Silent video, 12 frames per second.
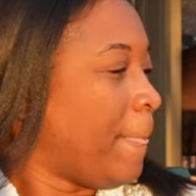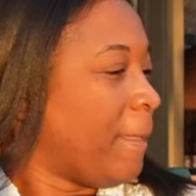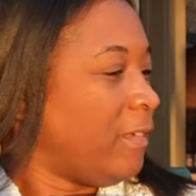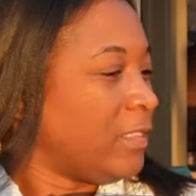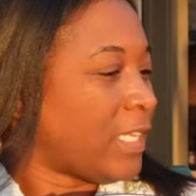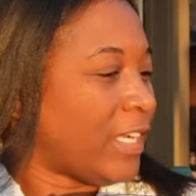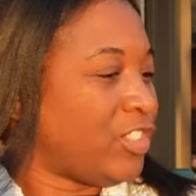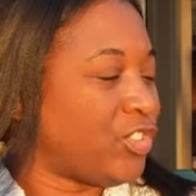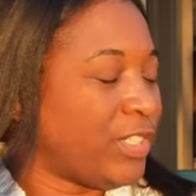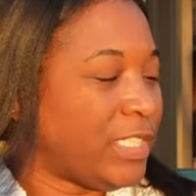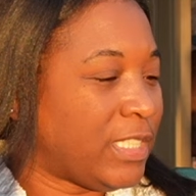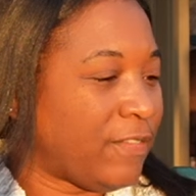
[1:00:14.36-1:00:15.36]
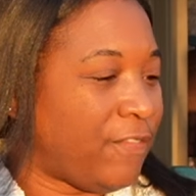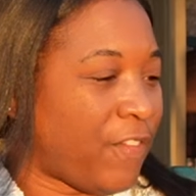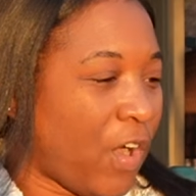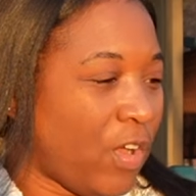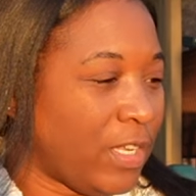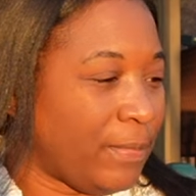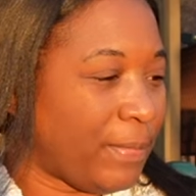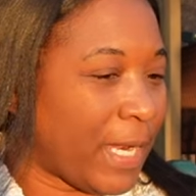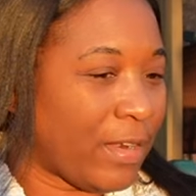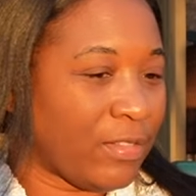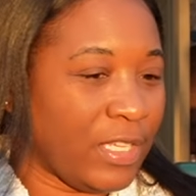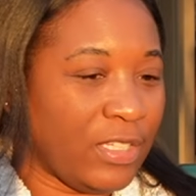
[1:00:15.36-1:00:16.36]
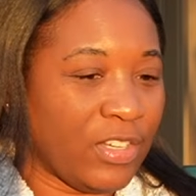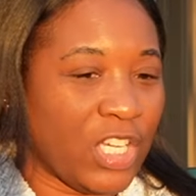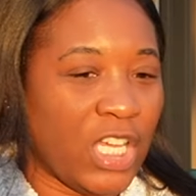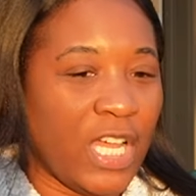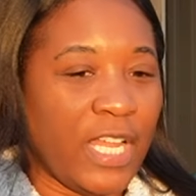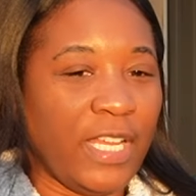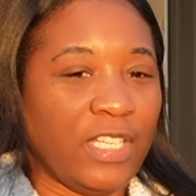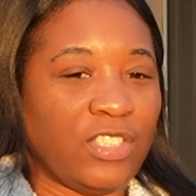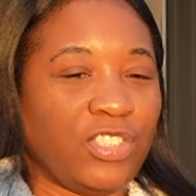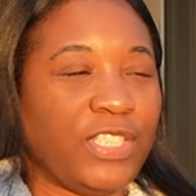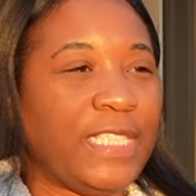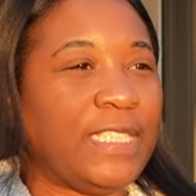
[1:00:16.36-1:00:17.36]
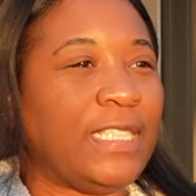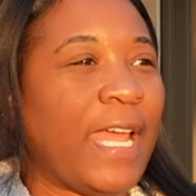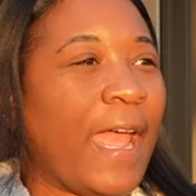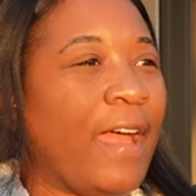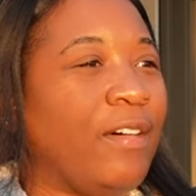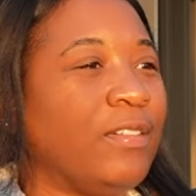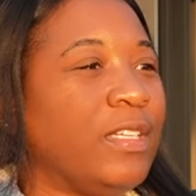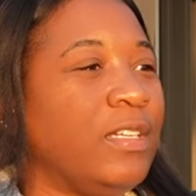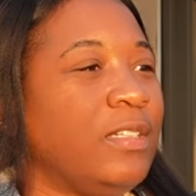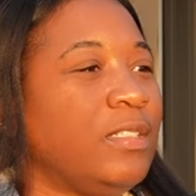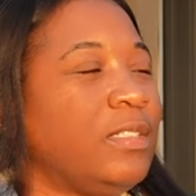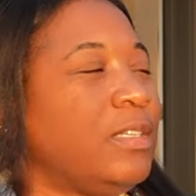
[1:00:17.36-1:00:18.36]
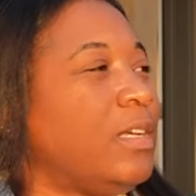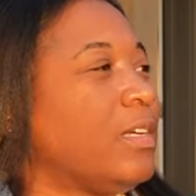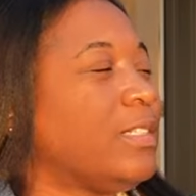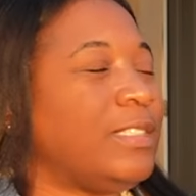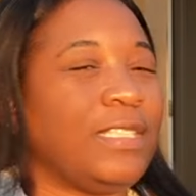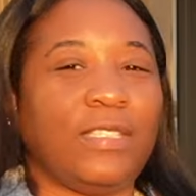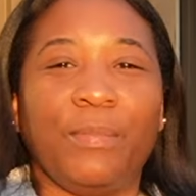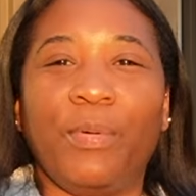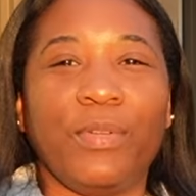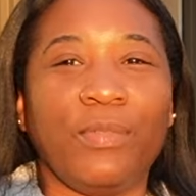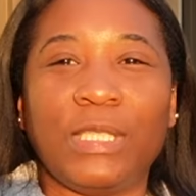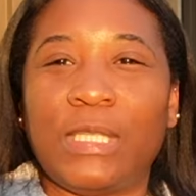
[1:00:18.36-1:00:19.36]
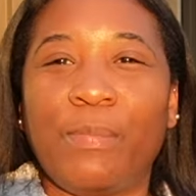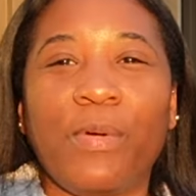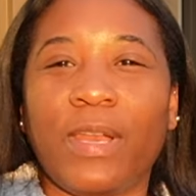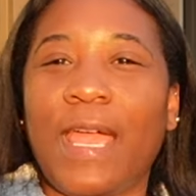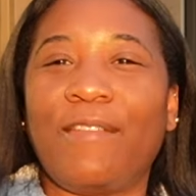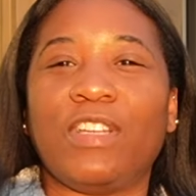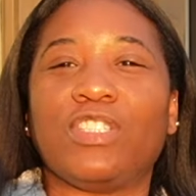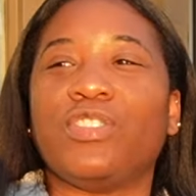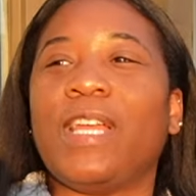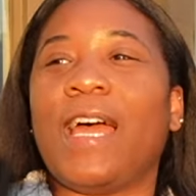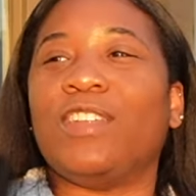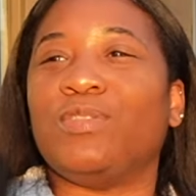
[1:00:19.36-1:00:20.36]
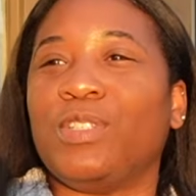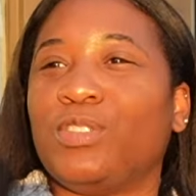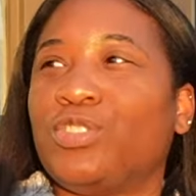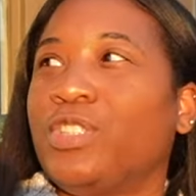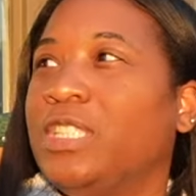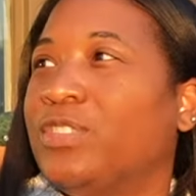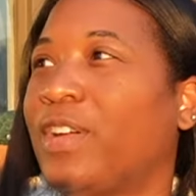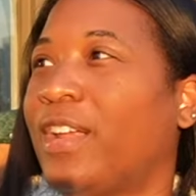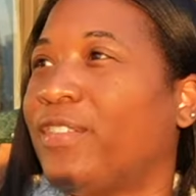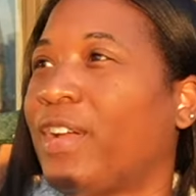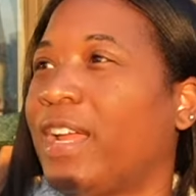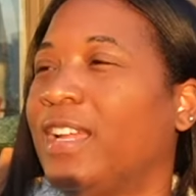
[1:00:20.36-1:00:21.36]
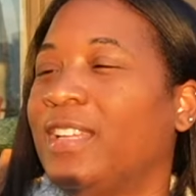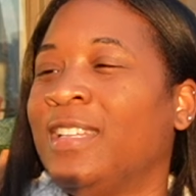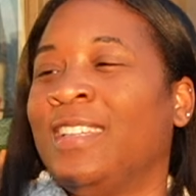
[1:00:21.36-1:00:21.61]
it looks like trees have fallen, but I don't think they're cutting trees down. Because that's the what's the point of having a tree house with no trees around it, right?